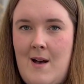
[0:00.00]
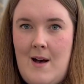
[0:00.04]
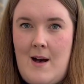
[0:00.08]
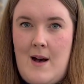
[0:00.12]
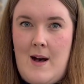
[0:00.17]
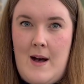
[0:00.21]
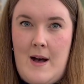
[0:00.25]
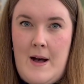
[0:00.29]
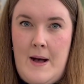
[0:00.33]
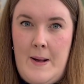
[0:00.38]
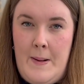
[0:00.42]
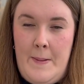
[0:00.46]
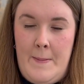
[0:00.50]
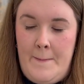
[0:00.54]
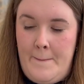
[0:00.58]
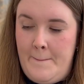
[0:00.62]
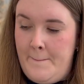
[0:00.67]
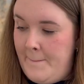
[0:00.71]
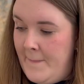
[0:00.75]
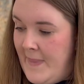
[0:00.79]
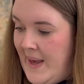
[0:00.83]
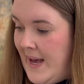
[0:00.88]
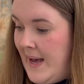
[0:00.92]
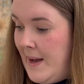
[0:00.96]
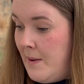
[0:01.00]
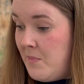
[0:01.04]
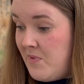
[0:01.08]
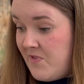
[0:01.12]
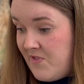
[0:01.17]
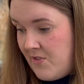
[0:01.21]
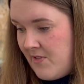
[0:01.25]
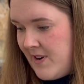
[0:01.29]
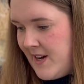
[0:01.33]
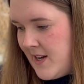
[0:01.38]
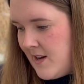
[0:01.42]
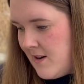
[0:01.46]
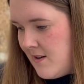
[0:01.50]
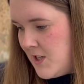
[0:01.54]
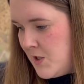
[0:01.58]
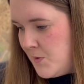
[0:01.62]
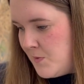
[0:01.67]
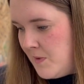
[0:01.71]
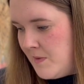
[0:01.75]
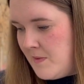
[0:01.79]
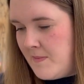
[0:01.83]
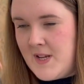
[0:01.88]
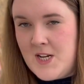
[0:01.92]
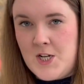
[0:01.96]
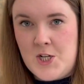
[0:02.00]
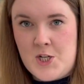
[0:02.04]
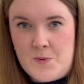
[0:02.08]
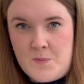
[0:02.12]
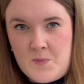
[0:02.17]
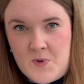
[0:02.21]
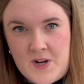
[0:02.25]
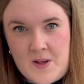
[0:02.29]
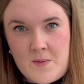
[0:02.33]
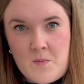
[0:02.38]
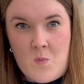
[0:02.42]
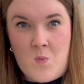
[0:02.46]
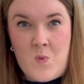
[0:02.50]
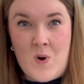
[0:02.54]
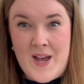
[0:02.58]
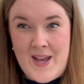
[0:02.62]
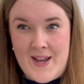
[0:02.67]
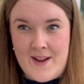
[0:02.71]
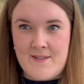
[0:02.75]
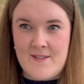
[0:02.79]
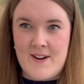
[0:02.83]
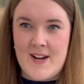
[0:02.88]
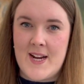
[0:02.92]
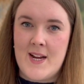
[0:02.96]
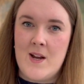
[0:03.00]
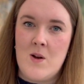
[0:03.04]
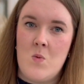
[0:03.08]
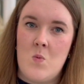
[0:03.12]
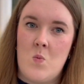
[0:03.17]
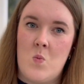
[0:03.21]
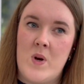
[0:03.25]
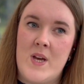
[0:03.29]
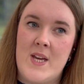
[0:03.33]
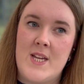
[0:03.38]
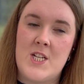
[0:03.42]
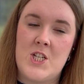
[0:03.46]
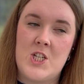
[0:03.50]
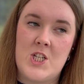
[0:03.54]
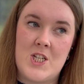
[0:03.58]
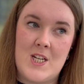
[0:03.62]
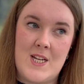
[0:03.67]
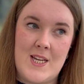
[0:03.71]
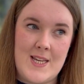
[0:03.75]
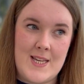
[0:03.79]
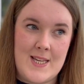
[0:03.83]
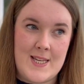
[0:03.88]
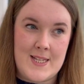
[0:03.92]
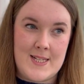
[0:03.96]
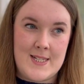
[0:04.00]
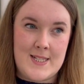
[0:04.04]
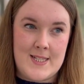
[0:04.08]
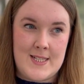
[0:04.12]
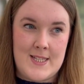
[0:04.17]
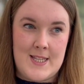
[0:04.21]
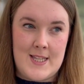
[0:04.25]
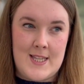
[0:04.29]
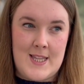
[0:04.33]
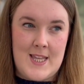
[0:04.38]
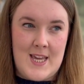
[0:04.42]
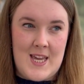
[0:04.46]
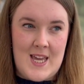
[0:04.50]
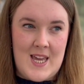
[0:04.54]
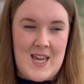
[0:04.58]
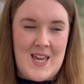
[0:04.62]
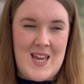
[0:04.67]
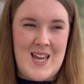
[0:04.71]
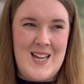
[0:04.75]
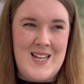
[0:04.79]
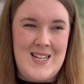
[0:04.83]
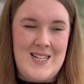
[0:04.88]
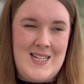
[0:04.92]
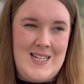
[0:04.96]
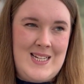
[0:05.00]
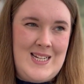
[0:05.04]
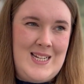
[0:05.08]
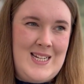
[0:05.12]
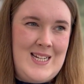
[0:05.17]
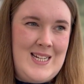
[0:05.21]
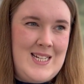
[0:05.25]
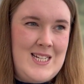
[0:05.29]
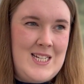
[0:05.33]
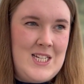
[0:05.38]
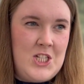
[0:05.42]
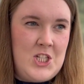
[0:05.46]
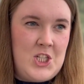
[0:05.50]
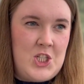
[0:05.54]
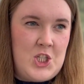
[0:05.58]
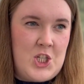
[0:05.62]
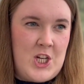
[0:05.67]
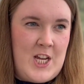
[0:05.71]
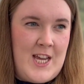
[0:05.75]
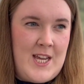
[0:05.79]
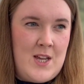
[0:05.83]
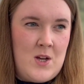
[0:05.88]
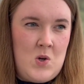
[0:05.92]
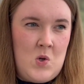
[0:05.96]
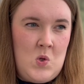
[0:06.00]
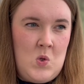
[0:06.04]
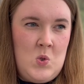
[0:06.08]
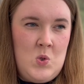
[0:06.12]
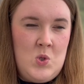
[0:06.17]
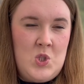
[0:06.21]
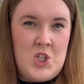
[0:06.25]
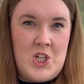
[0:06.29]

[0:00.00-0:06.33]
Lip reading: And before I go, I should probably mention what I'm wearing, which is the jail,